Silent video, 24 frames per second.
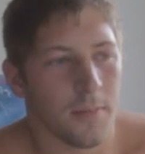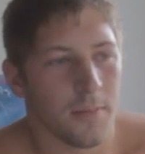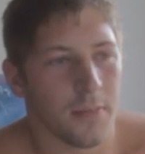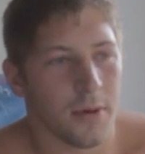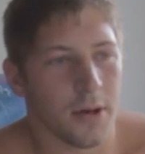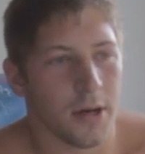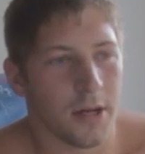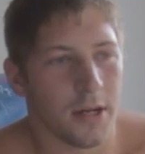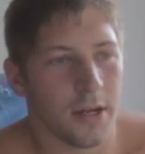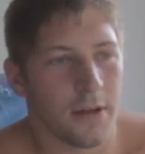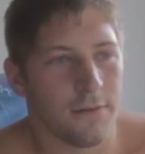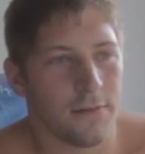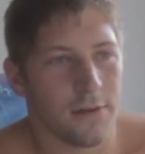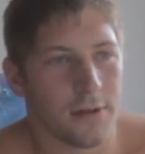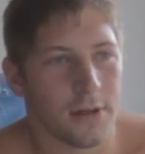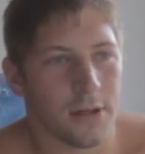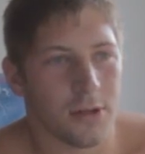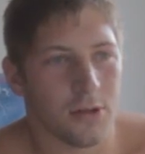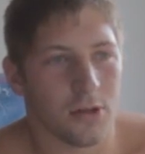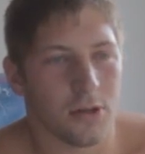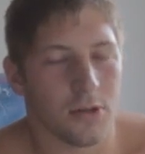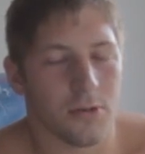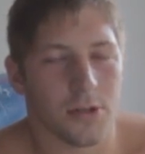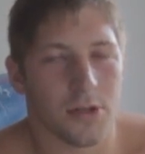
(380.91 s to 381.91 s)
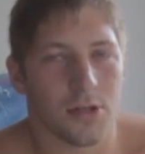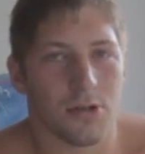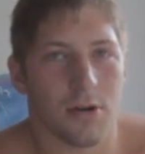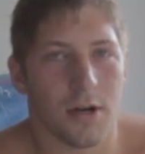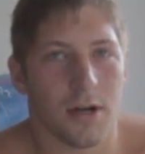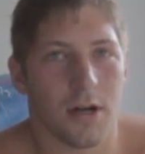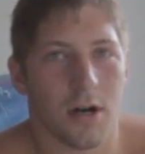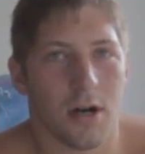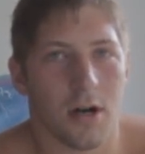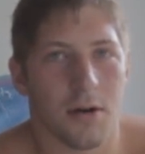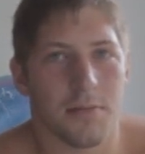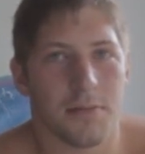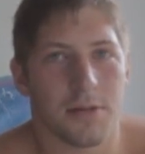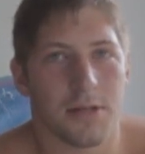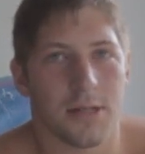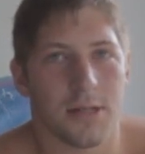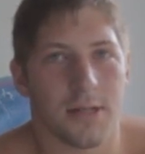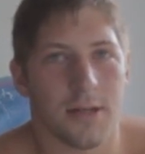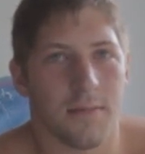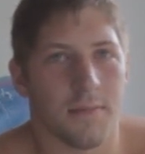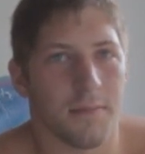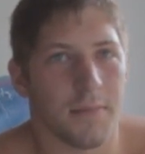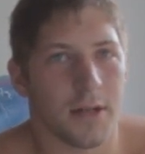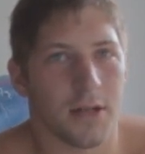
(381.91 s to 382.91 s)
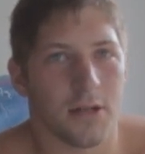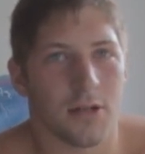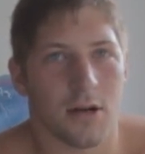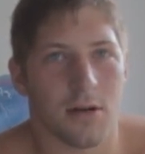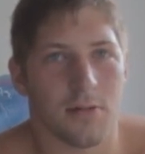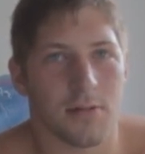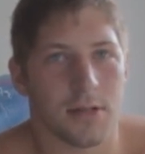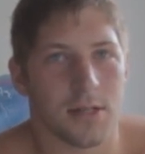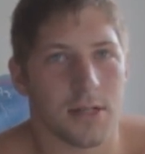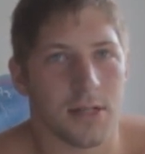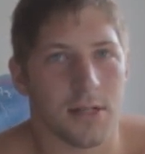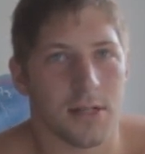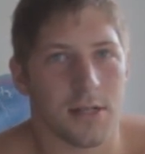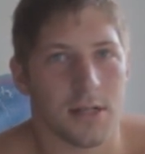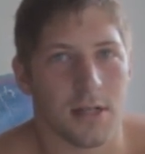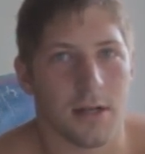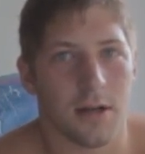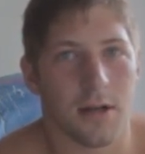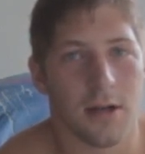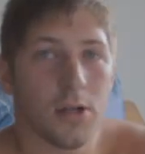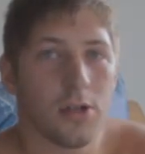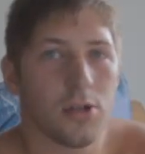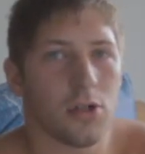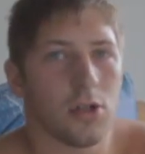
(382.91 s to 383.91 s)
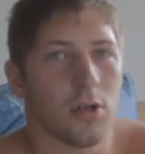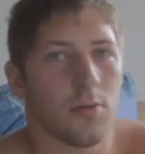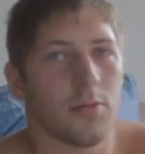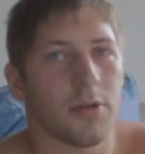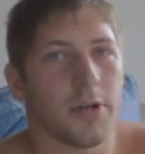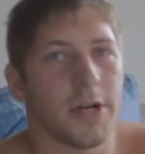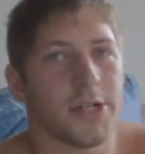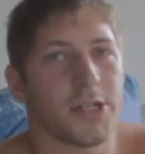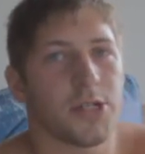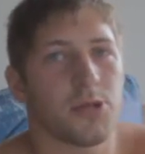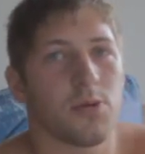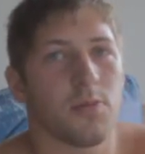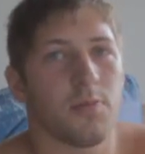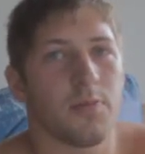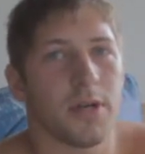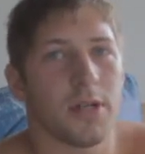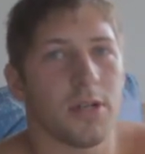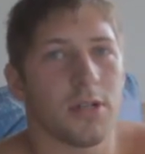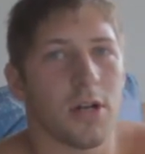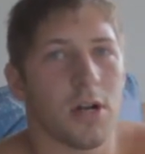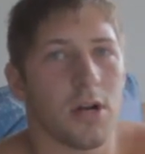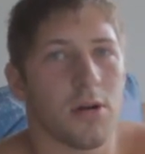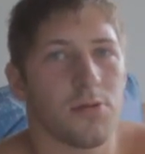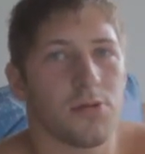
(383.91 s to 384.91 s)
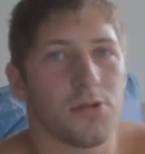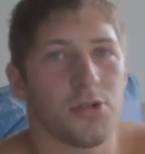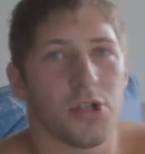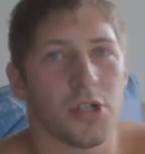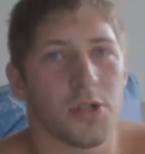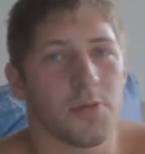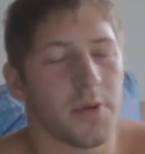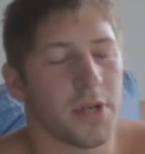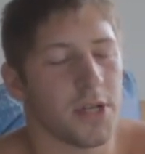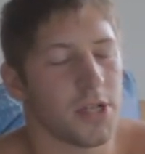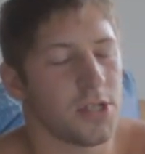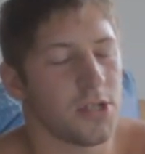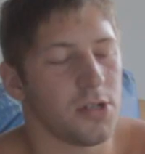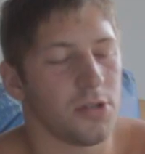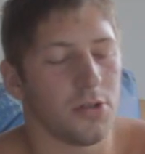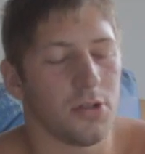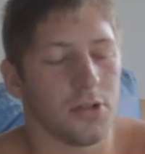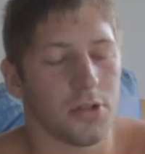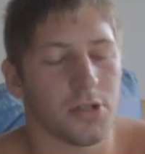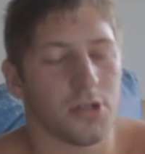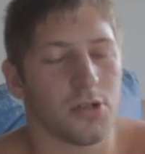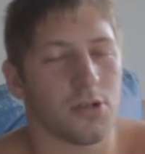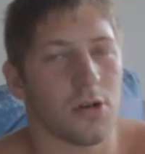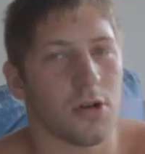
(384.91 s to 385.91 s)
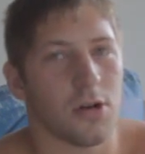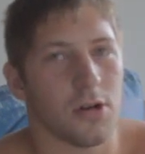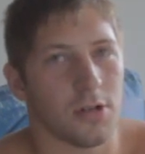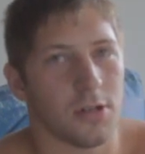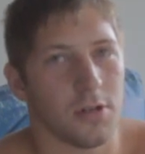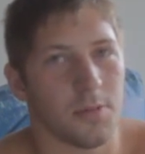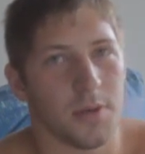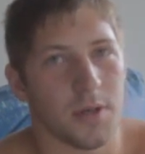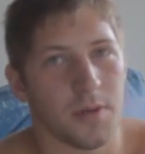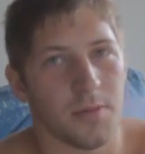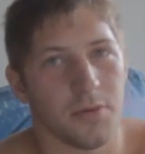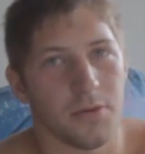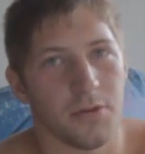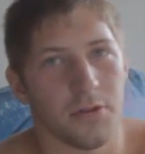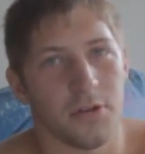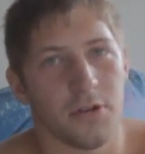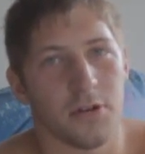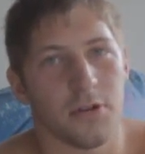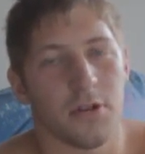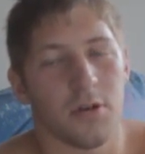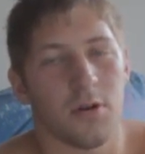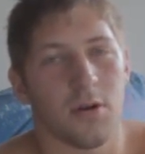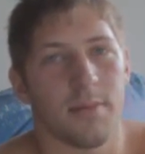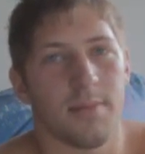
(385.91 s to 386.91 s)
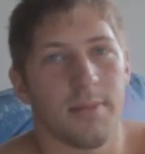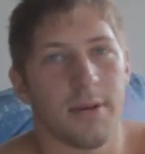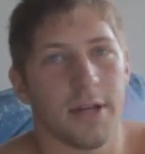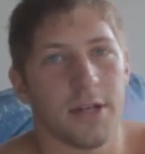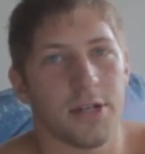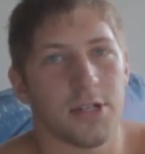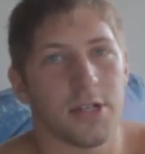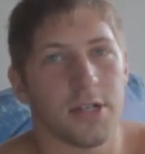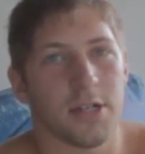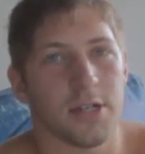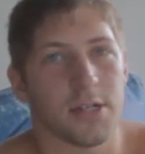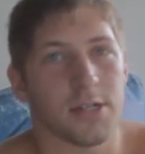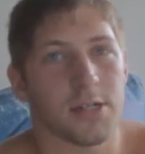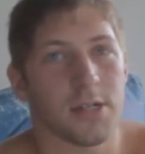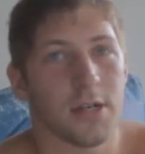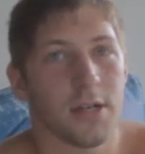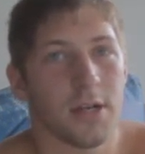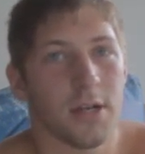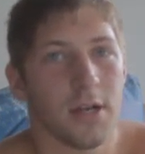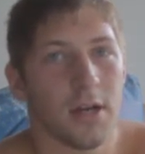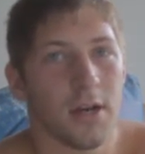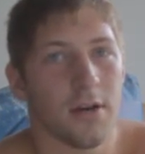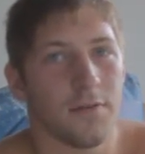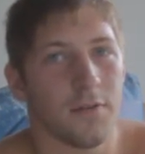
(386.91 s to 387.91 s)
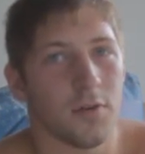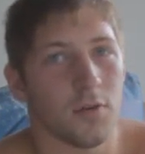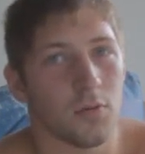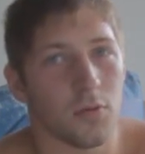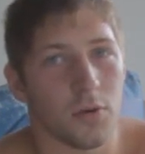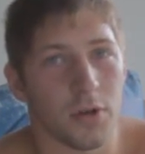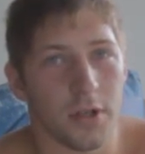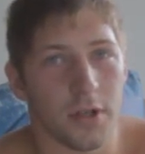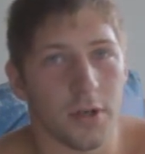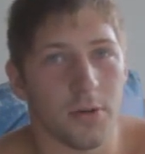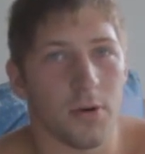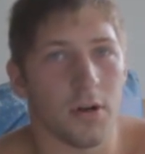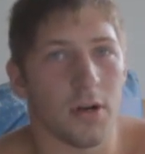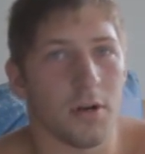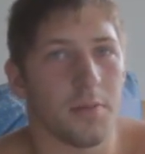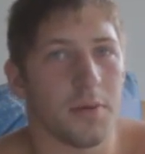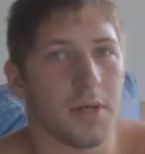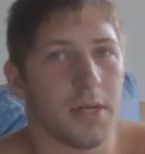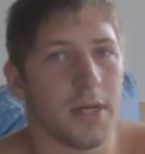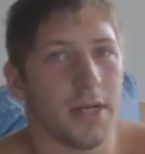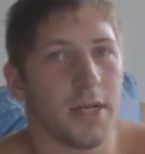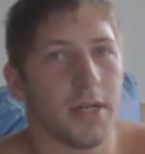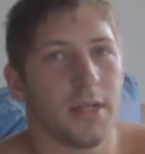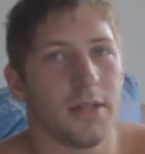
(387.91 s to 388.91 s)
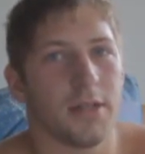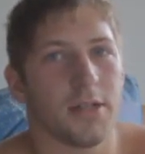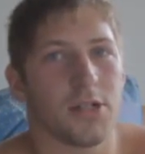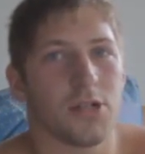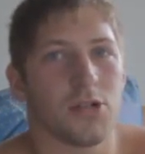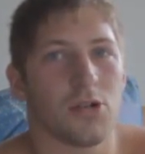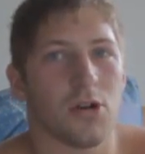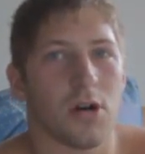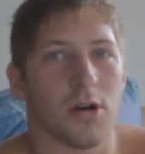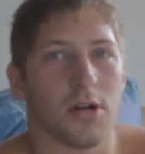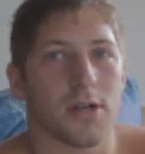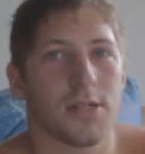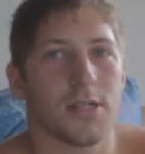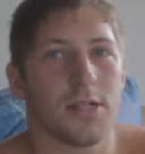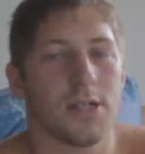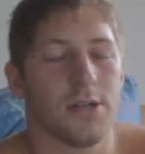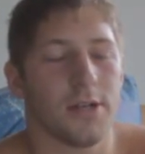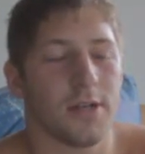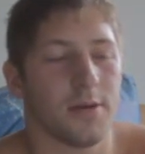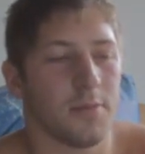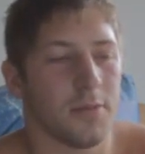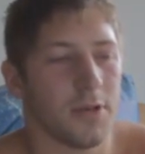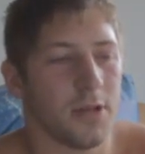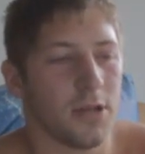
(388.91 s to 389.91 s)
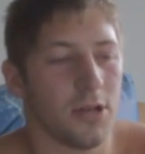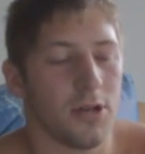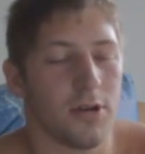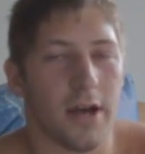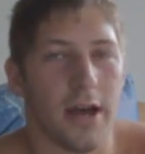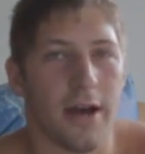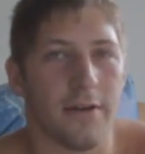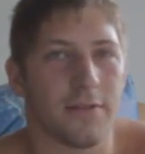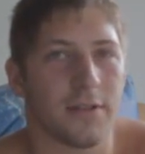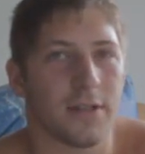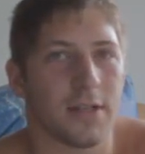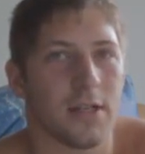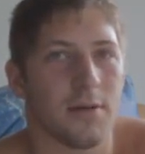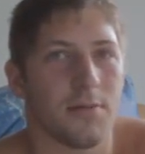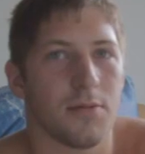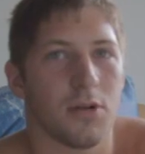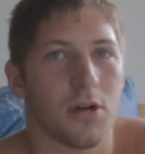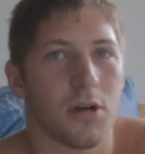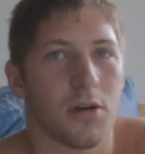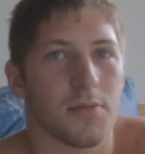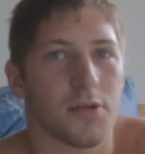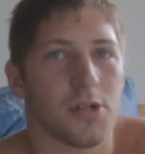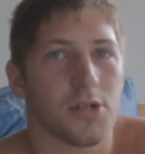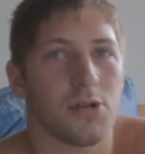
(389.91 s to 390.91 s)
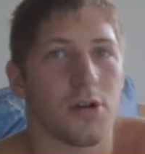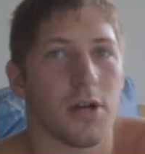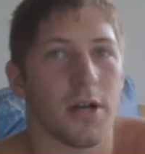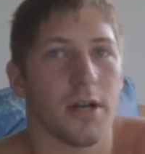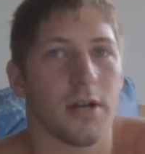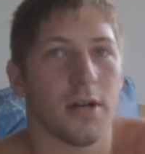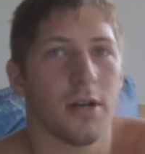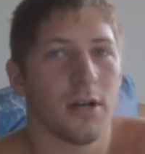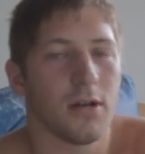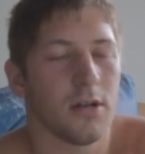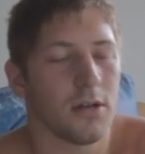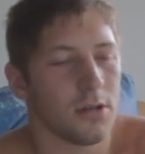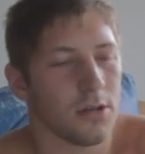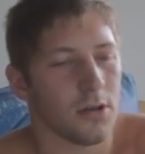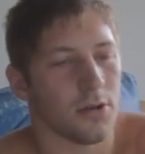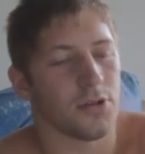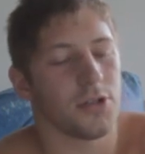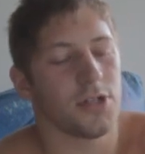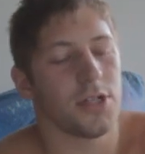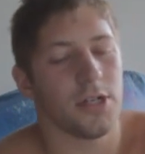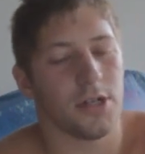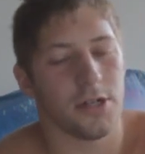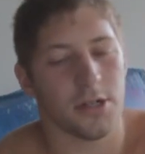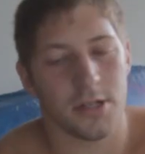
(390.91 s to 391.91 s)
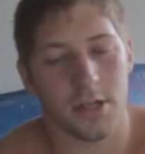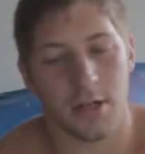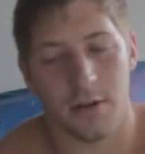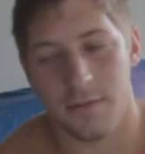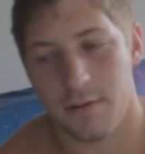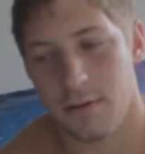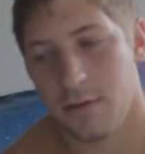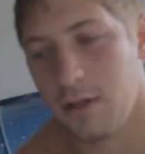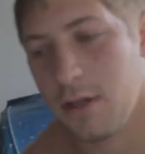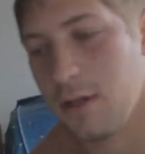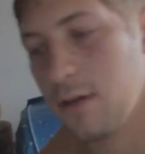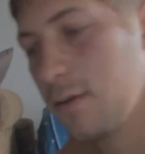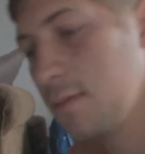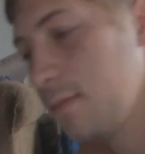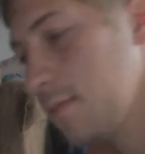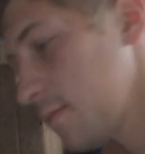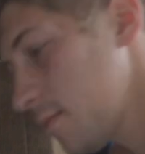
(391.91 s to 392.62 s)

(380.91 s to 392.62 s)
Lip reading: But if you can do it with straight arms, then bent arms is easy. Doing planches with bent arms just makes you look strong to people who don't know what a planche is. If you really want to be the strongest that you can be, you have to keep your arms straight. Don't cheat yourself on that.